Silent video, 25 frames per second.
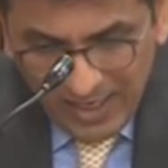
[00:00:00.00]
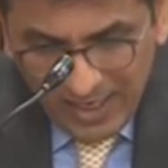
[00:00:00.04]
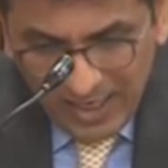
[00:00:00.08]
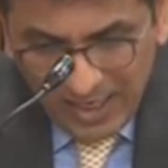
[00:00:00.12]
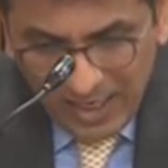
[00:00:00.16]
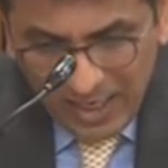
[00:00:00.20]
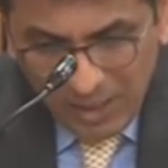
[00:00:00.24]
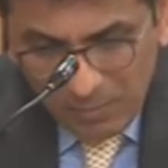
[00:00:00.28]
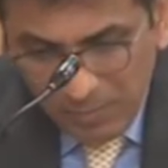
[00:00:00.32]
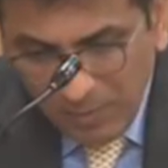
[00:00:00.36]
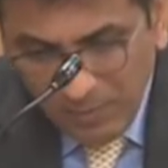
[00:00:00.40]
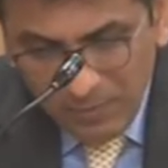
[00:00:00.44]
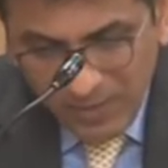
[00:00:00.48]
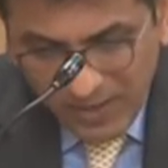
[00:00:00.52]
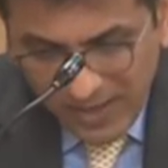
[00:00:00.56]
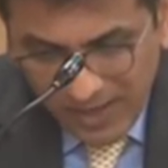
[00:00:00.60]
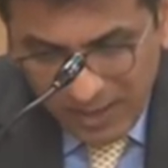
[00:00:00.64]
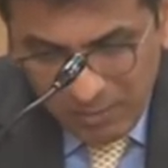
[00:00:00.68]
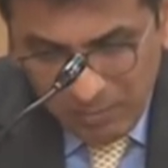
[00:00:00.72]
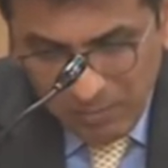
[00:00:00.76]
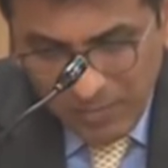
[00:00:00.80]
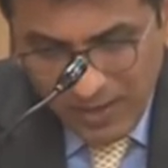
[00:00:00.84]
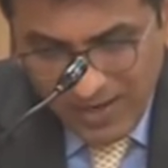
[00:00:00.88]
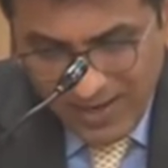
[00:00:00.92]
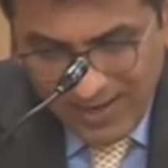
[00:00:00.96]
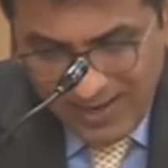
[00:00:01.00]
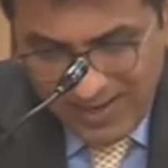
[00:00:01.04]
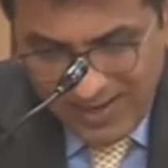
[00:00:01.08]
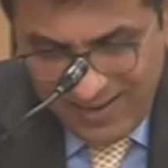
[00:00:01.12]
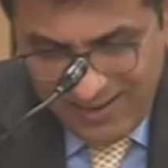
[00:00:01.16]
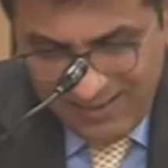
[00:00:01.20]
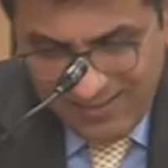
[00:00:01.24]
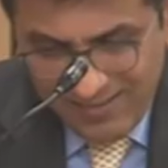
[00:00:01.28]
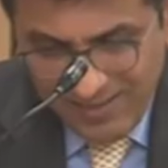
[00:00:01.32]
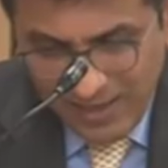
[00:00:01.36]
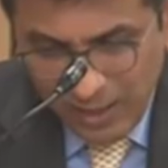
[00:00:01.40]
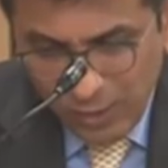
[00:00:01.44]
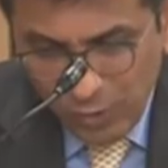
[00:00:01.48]
Let me begin
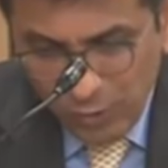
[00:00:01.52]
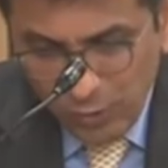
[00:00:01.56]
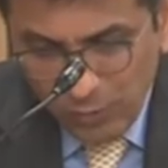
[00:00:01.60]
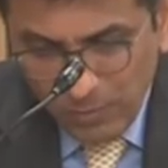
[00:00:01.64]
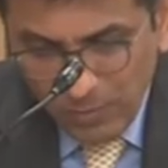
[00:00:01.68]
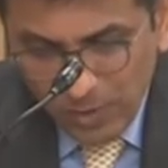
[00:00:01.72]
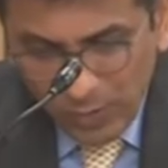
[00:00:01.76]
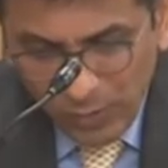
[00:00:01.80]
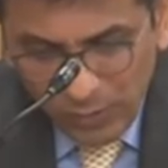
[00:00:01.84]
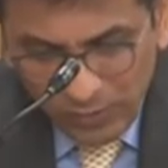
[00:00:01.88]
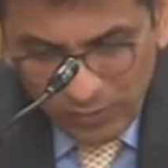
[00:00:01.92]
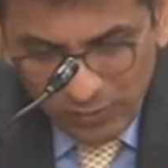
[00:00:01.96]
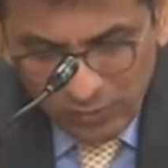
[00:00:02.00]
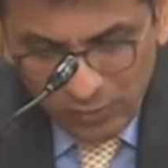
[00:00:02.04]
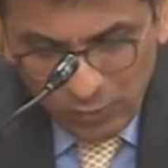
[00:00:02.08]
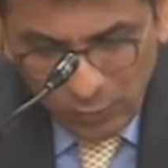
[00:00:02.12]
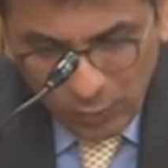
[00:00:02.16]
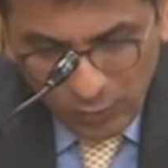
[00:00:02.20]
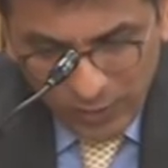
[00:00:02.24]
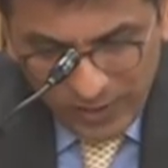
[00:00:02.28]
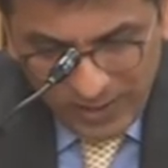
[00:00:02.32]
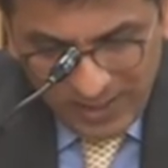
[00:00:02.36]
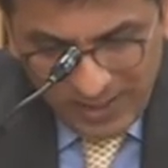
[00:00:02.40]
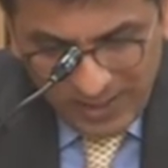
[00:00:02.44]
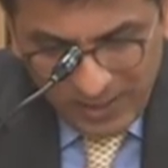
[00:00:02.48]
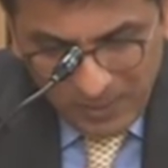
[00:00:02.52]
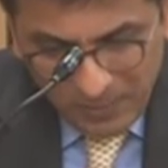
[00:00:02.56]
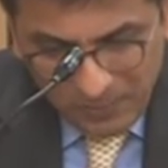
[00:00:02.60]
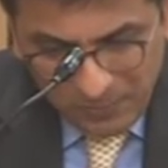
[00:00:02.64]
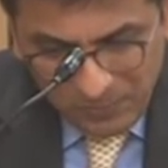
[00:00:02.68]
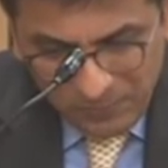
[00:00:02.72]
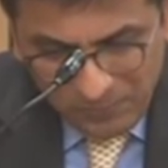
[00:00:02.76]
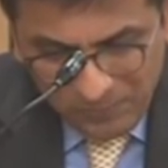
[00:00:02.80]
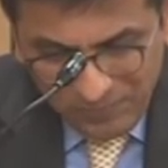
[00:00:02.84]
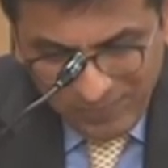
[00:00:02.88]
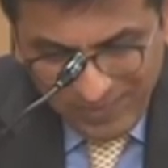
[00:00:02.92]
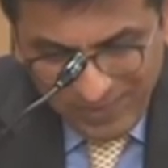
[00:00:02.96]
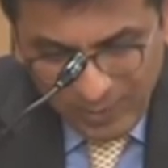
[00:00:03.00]
by telling you about a story
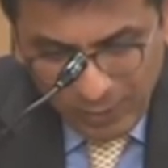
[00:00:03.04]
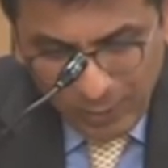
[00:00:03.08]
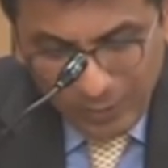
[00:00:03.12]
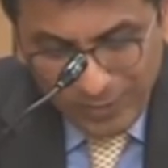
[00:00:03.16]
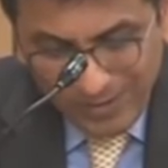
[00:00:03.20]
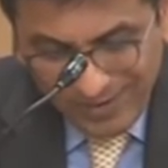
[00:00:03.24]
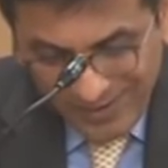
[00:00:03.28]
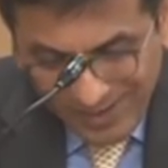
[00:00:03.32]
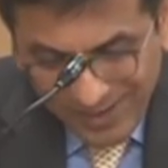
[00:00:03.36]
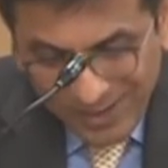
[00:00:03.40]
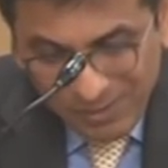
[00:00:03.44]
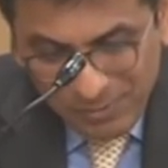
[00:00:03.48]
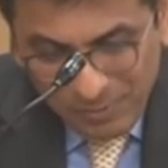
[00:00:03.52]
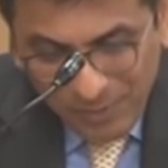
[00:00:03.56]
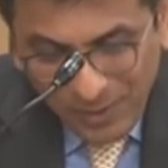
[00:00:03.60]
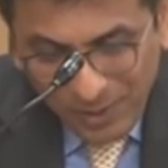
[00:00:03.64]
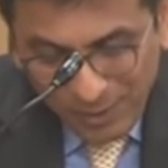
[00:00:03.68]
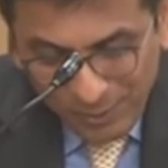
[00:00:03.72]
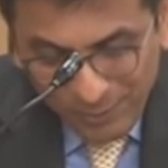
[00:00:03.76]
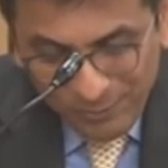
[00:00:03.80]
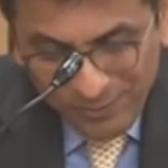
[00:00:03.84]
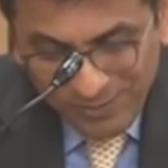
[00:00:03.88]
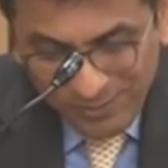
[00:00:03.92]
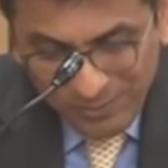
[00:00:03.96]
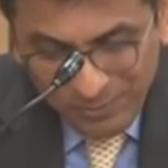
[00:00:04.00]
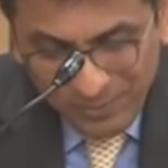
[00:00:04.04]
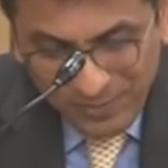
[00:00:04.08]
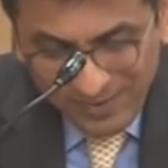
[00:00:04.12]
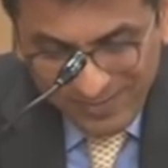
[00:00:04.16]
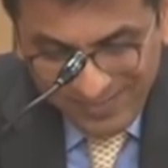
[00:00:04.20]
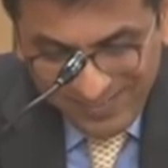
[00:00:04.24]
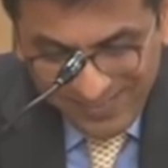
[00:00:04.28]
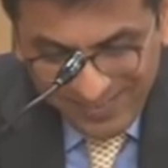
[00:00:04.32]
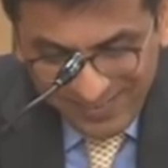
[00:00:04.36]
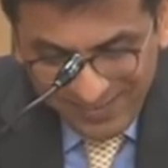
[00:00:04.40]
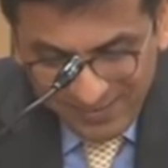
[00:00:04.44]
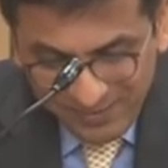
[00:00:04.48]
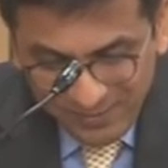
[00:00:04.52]
on the next part of this
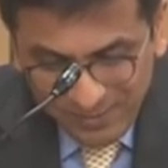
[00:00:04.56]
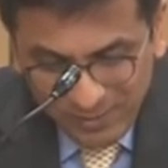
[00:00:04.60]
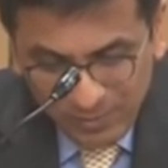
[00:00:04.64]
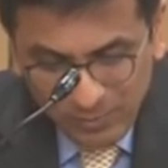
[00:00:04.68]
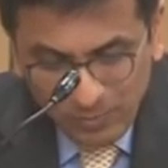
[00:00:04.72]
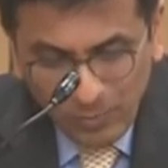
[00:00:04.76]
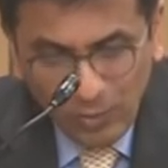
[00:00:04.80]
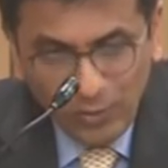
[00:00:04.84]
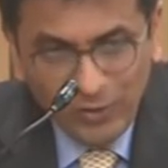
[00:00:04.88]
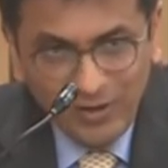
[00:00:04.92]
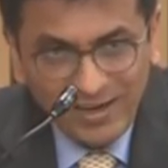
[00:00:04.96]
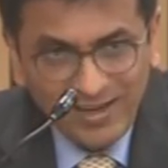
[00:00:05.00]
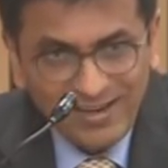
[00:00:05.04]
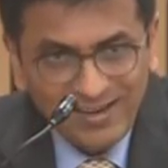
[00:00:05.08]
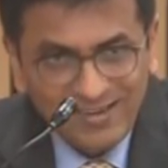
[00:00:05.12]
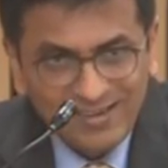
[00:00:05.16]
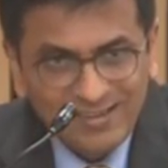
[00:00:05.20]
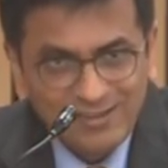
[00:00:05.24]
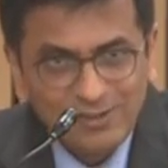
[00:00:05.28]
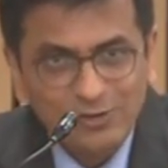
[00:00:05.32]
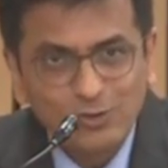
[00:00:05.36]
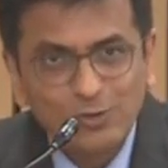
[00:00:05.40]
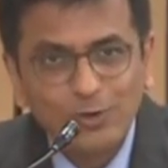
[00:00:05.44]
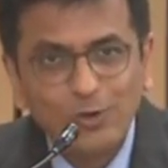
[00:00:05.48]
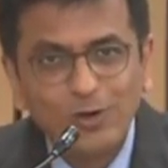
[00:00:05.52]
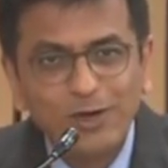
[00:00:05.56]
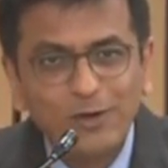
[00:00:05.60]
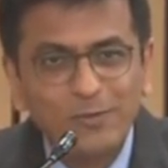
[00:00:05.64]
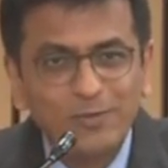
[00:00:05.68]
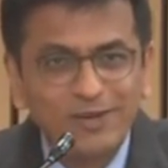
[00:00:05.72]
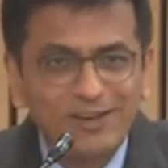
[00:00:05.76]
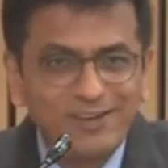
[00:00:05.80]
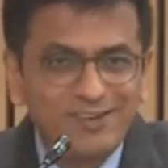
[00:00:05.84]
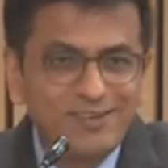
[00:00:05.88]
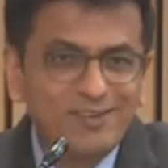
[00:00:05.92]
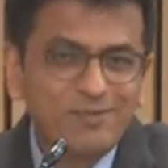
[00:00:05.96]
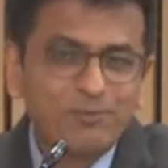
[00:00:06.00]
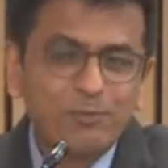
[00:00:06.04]
presentation this morning, a story
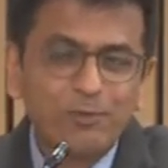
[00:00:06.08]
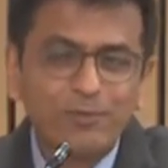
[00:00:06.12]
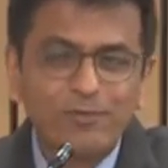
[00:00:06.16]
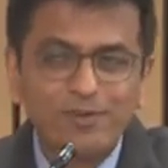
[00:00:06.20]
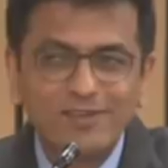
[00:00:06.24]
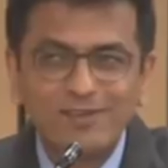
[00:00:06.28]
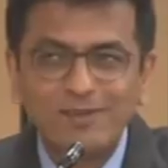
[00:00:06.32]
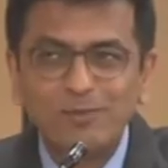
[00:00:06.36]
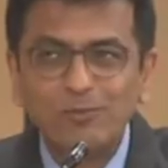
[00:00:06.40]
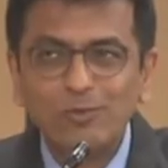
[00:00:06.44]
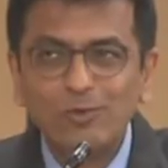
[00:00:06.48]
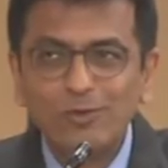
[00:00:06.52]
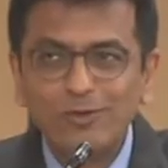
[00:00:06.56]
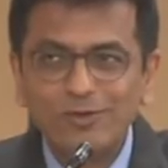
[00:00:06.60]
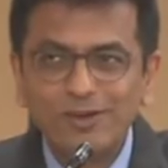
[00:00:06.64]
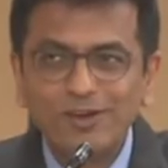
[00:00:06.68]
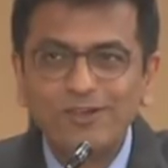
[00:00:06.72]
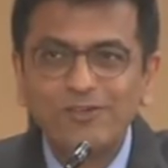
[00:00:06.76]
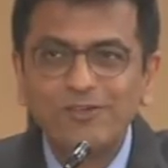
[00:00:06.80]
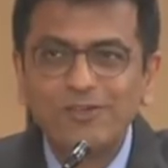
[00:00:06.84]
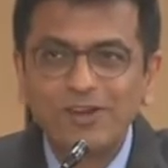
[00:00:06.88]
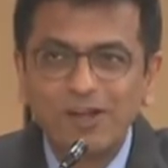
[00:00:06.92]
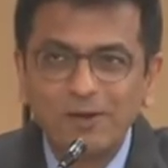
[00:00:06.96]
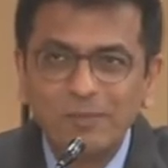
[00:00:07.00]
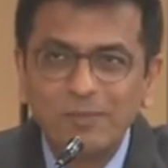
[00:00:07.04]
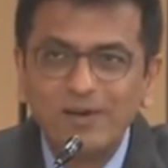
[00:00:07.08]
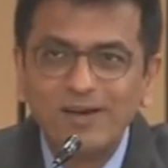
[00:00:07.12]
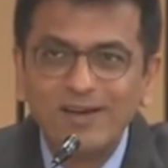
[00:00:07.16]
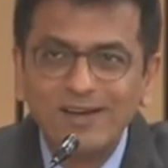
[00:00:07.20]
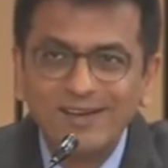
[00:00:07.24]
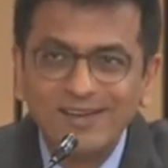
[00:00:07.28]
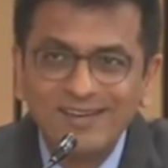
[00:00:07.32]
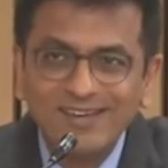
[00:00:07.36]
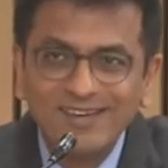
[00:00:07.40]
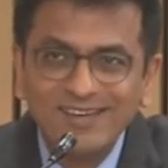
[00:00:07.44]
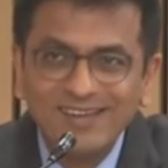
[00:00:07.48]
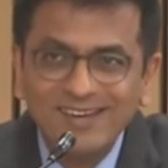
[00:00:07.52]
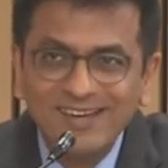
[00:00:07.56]
which Professor Mool Chand
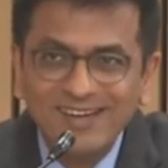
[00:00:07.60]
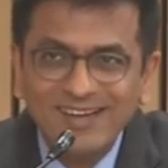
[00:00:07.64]
Sharma